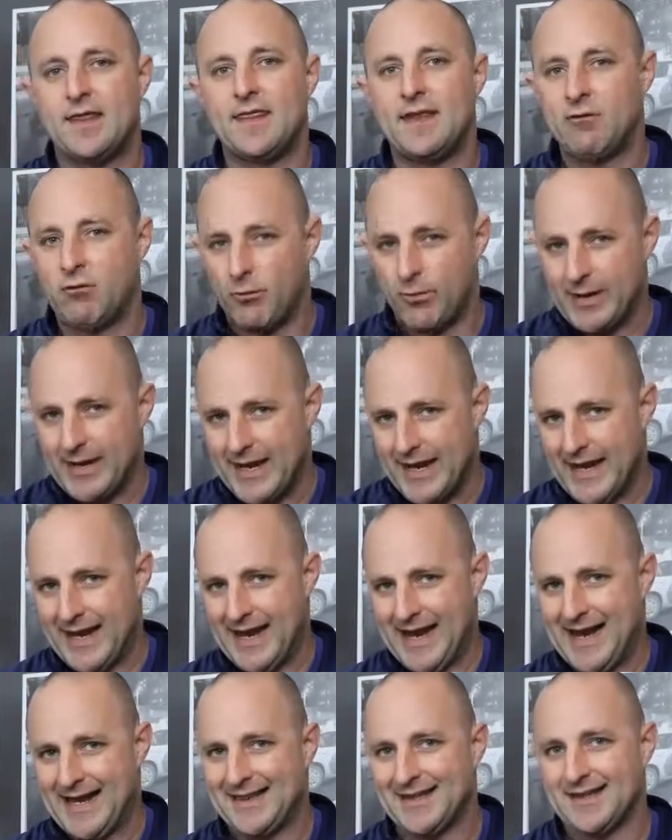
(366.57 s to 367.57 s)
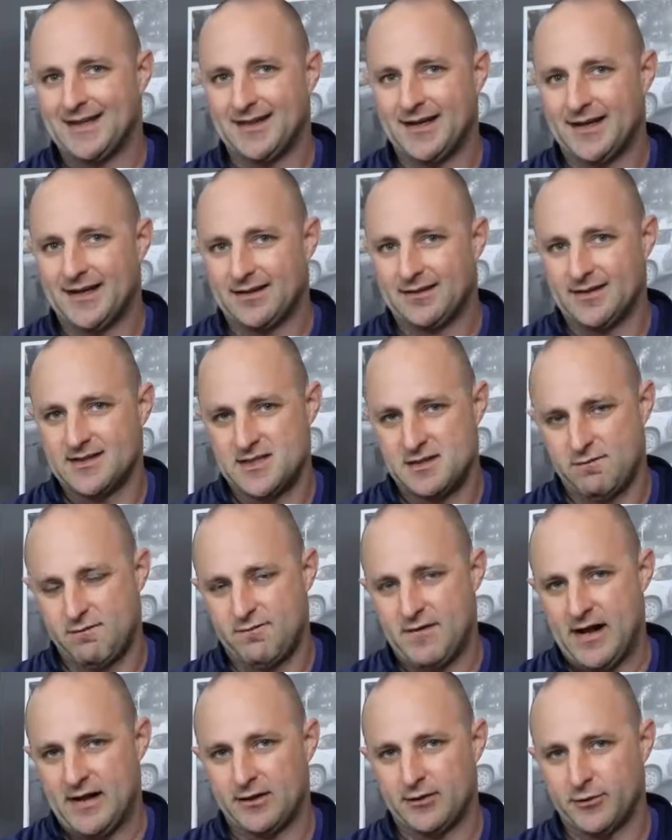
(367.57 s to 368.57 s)
they will be highly likely to
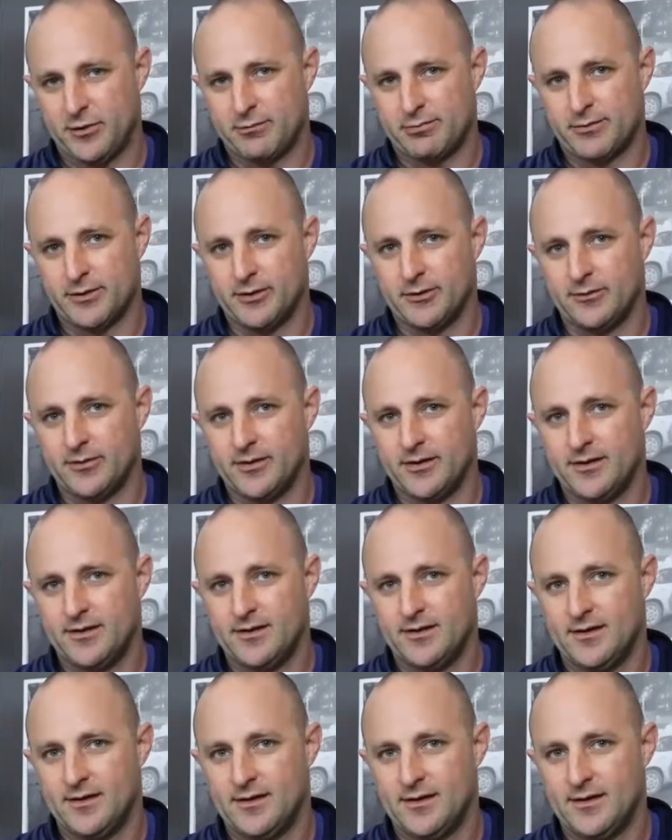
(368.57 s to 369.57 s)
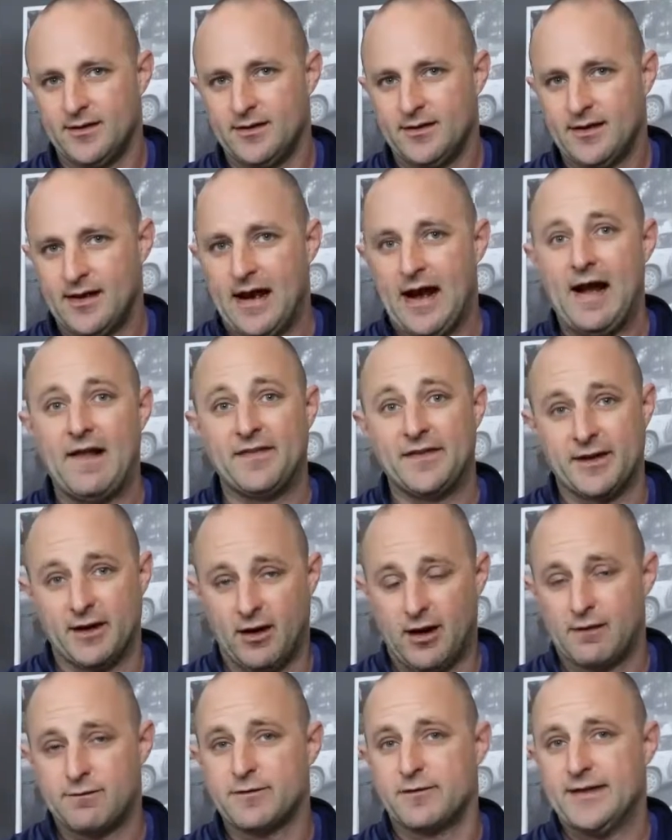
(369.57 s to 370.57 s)
follow through on the
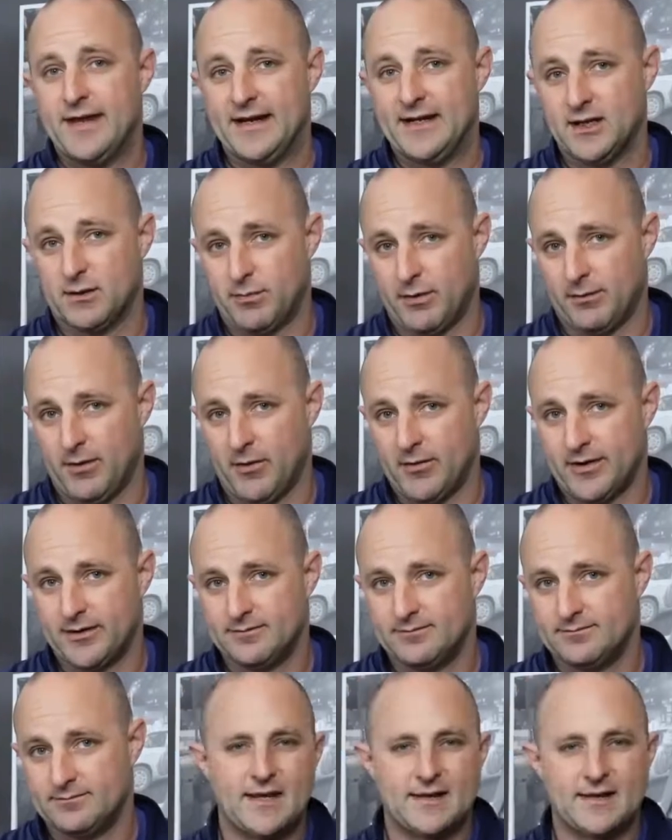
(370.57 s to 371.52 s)
offer that you're promoting.